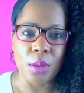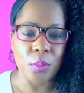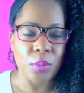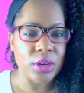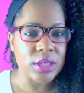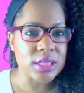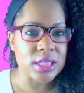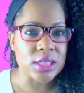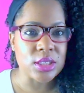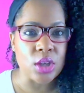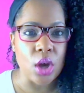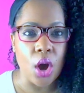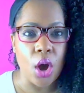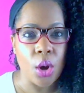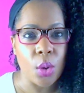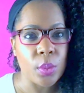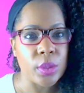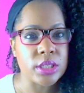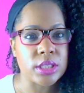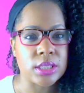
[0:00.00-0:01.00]
Princess
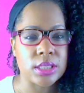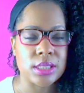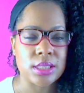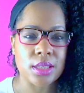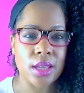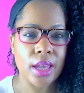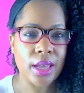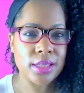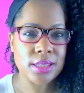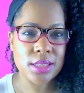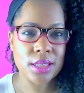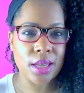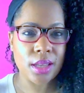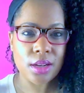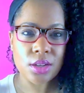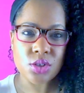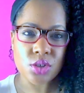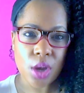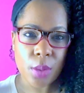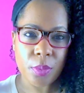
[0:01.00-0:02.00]
always decides to
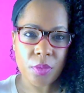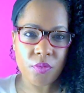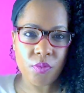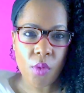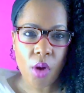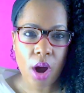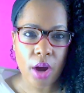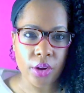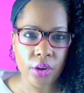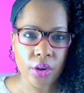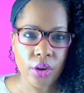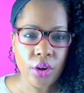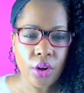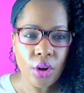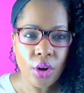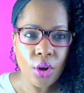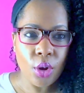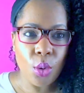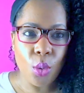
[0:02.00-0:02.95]
get a drop of water